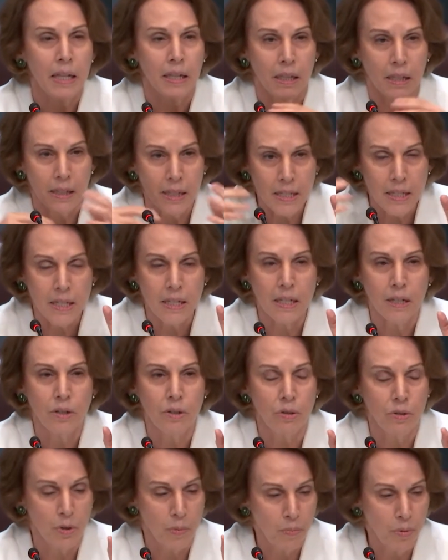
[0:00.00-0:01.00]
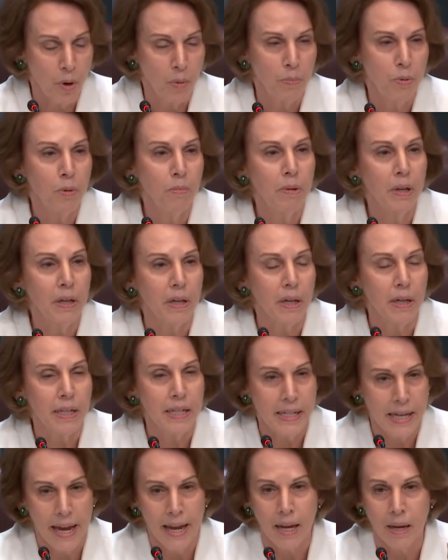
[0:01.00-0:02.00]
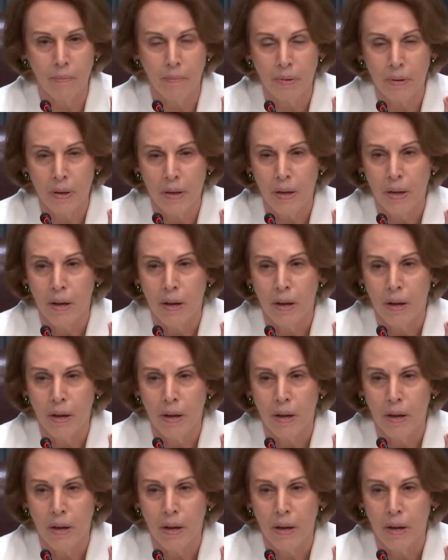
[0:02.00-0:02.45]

listening to the ProPublica tape